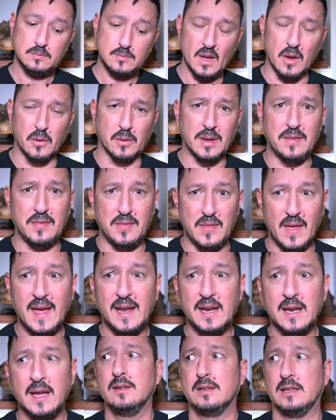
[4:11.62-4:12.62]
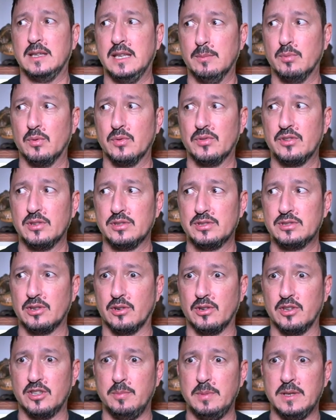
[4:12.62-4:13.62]
Okay, then gimbals
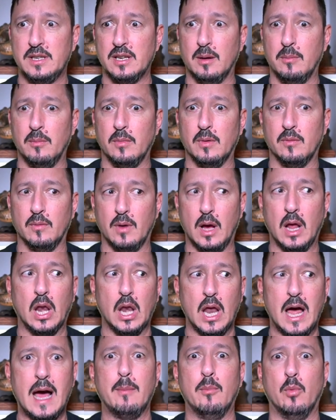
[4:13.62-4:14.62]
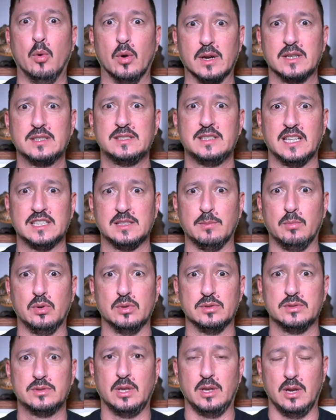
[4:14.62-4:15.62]
started to become a lot more
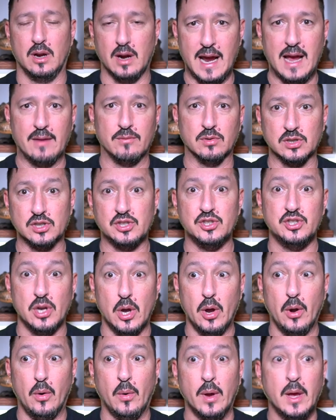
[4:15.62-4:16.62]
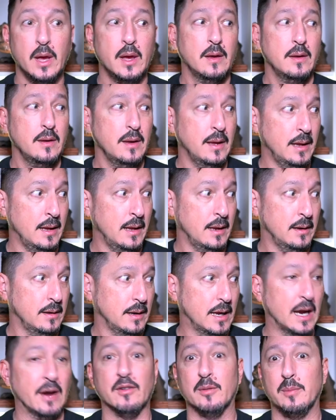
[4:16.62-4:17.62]
accessible to your average Joe, and
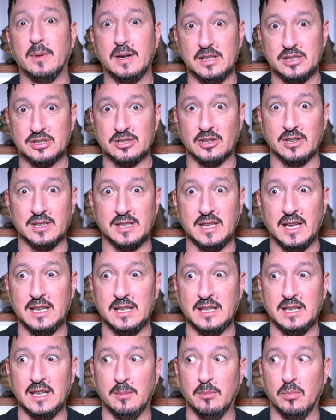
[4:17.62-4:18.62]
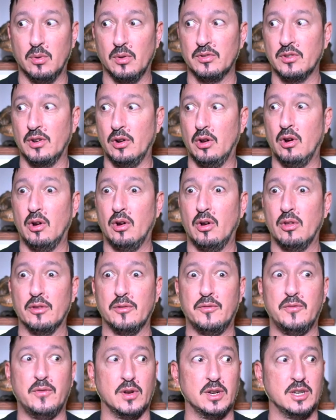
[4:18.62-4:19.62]
everybody started getting gimbals, and all the
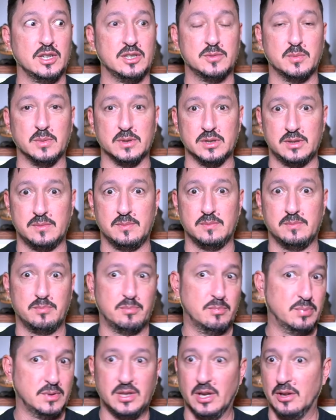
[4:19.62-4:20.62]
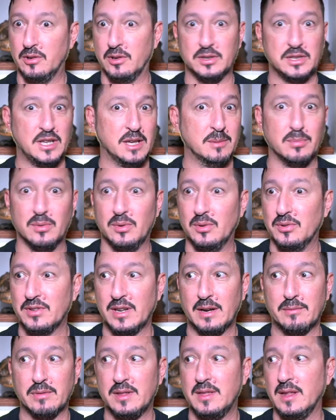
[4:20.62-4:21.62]
footage was done on gimbals and
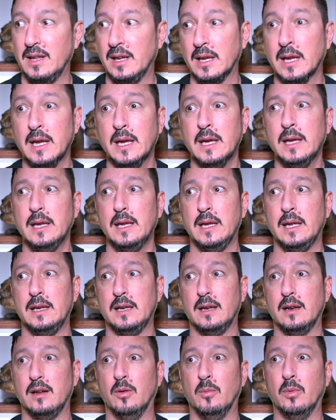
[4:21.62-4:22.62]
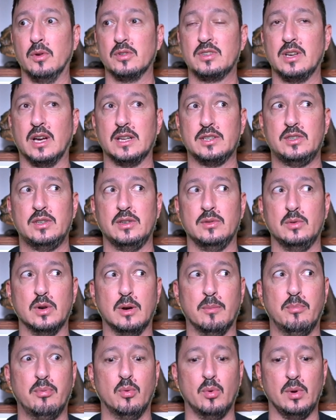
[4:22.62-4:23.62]
everything, and it almost got to a
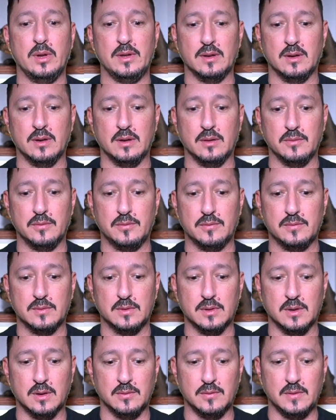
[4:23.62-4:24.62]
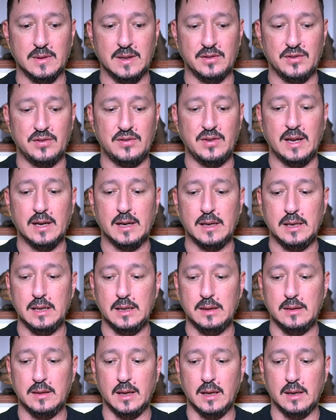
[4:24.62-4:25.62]
point of of insanity
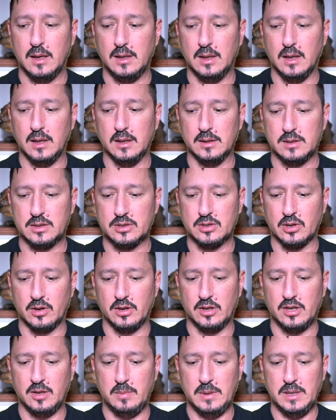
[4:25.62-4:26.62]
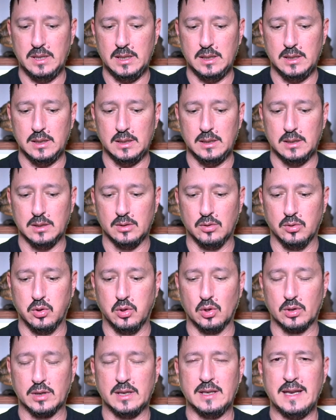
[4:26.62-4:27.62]
that it started to be
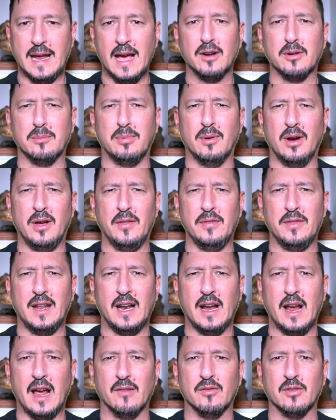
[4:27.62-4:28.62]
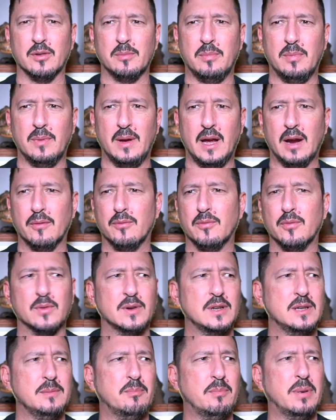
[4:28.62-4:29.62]
looked down upon, that every
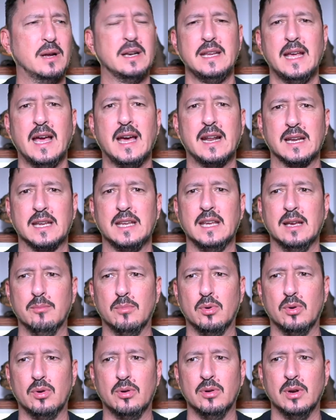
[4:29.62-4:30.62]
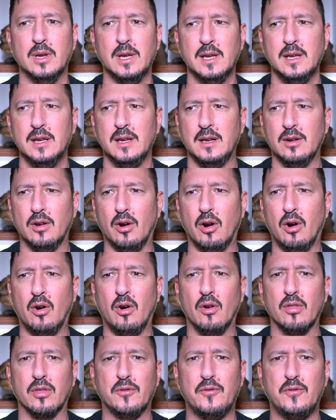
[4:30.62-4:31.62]
everybody had a gimbal and
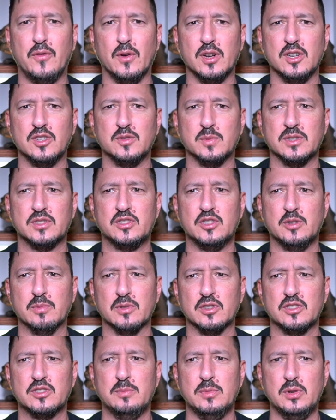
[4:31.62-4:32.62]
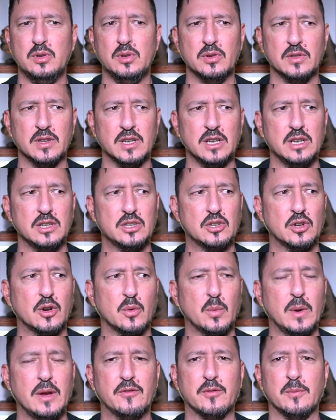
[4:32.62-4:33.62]
all the footage was super smooth, and it took
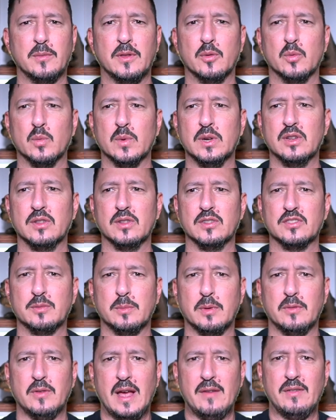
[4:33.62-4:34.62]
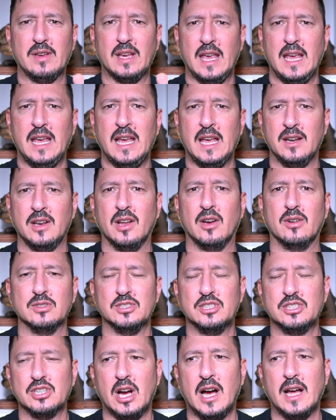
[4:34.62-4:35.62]
away from the realism of having a handheld
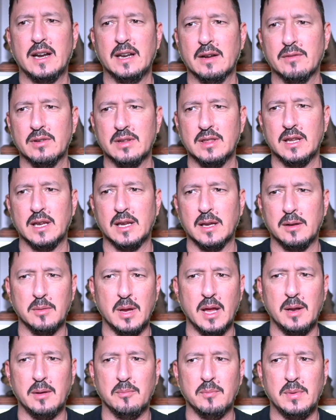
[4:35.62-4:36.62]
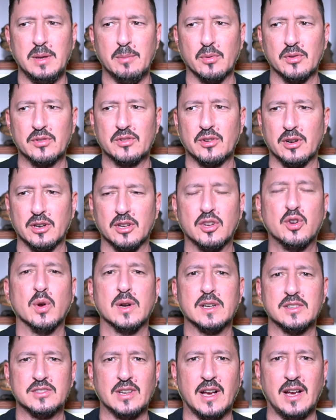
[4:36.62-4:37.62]
shot and everything, and, and people started
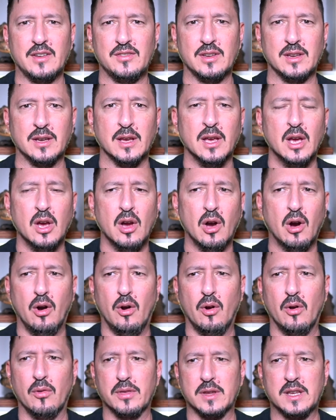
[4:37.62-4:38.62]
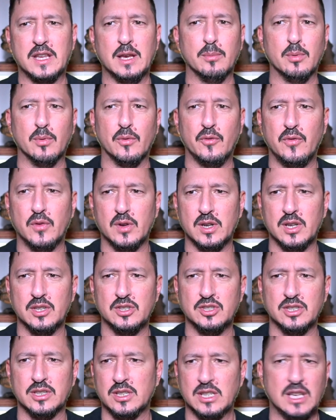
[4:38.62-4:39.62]
criticizing all the gimbal
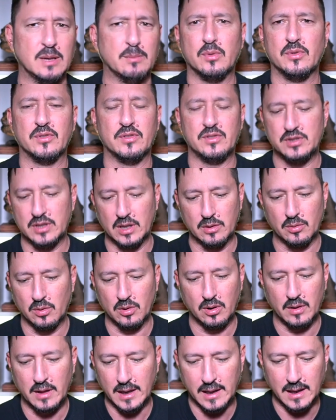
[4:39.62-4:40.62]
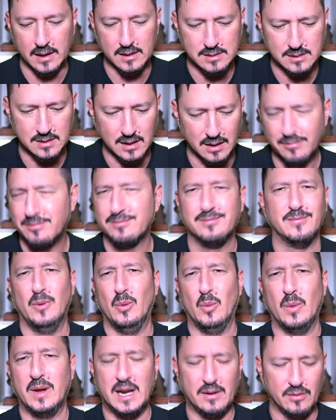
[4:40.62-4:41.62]
footage and gimbals in general and all that kind of stuff.
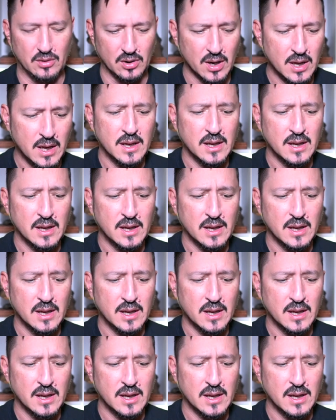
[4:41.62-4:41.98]
Whatever.